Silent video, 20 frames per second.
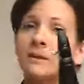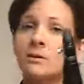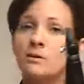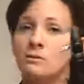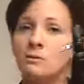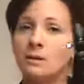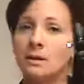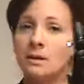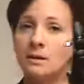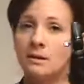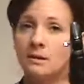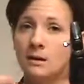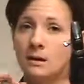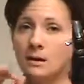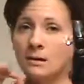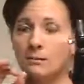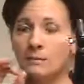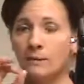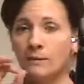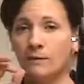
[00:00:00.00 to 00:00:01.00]
you need
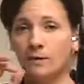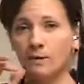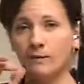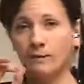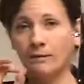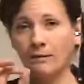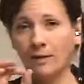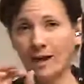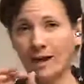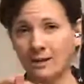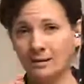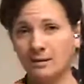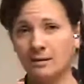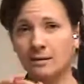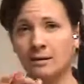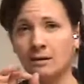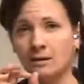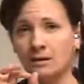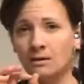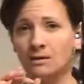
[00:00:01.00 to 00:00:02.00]
a very
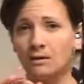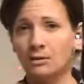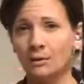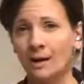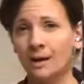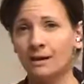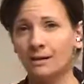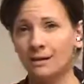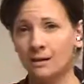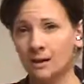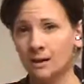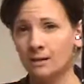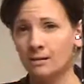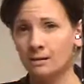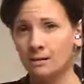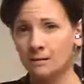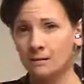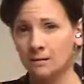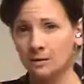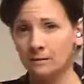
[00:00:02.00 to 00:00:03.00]
fast, direct
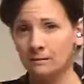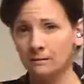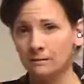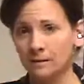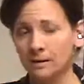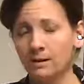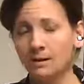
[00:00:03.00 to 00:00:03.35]
airstream.